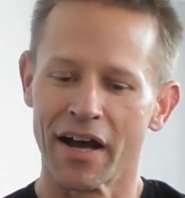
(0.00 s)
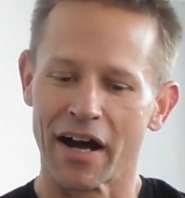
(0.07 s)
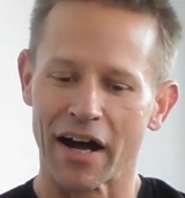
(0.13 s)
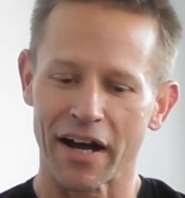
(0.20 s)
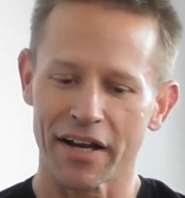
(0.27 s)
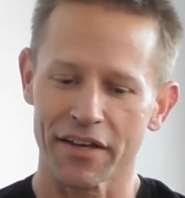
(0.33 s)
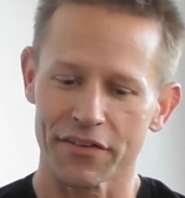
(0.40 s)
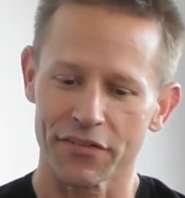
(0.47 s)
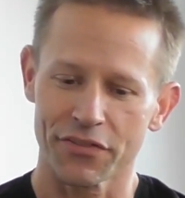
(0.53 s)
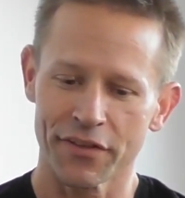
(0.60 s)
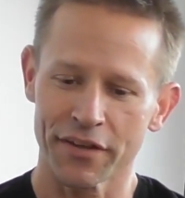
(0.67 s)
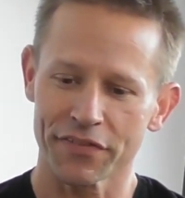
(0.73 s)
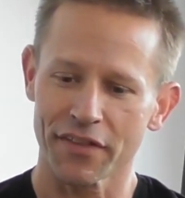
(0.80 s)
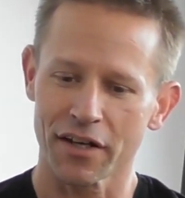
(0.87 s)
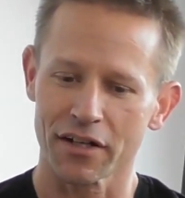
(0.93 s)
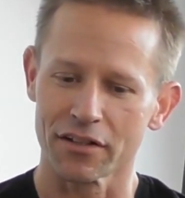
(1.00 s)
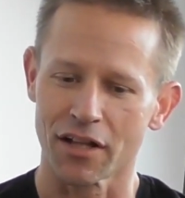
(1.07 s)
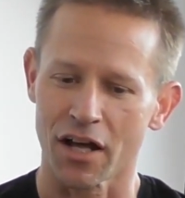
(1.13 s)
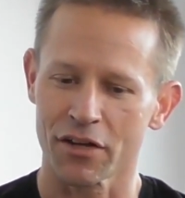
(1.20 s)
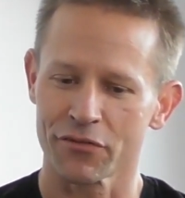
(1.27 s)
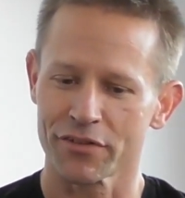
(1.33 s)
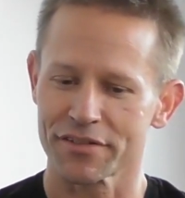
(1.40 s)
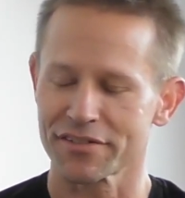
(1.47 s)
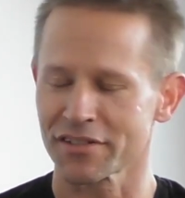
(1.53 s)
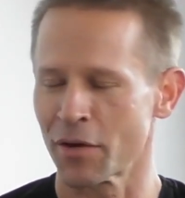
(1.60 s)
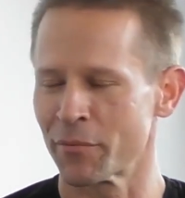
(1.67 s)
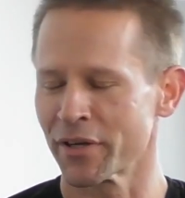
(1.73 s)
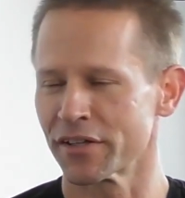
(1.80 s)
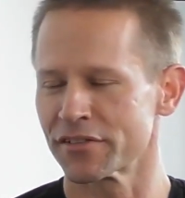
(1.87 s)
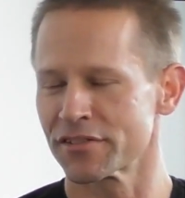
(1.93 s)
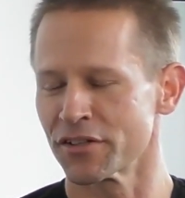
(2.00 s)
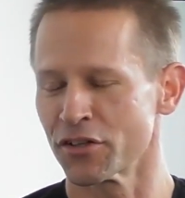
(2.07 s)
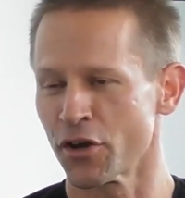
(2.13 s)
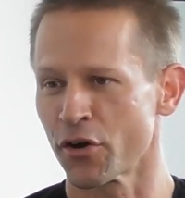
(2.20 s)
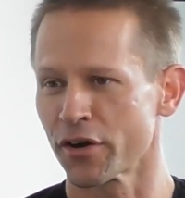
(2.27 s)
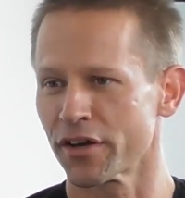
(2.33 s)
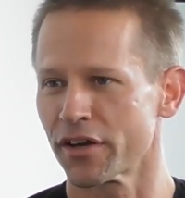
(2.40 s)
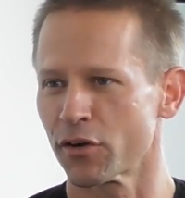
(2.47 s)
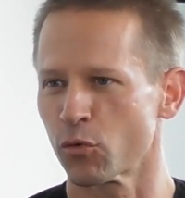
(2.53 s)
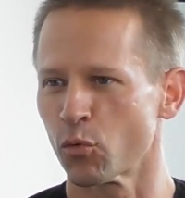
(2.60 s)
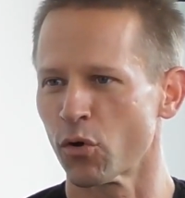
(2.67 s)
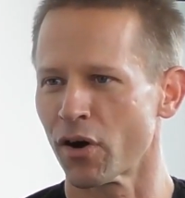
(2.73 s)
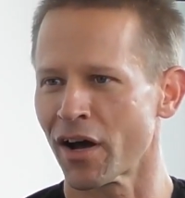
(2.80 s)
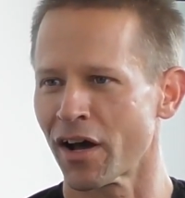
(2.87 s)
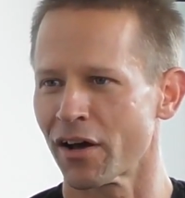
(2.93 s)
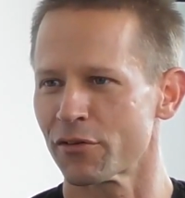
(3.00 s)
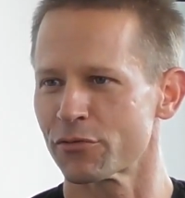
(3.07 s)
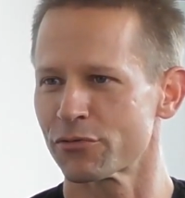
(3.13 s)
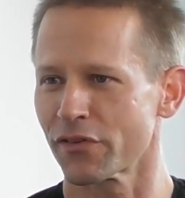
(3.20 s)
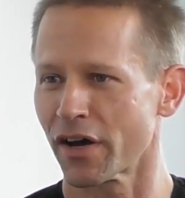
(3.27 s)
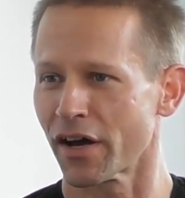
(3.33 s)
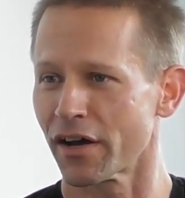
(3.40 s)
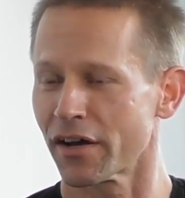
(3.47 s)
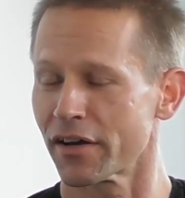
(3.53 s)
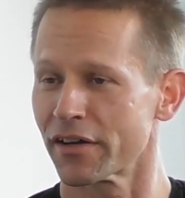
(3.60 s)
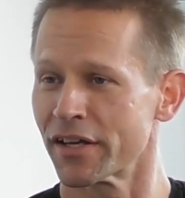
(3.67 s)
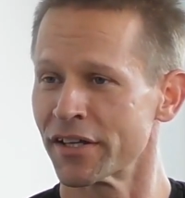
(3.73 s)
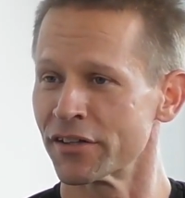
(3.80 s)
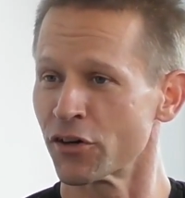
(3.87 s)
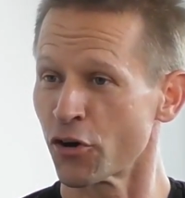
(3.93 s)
I think that a lot of us coming into yoga will have an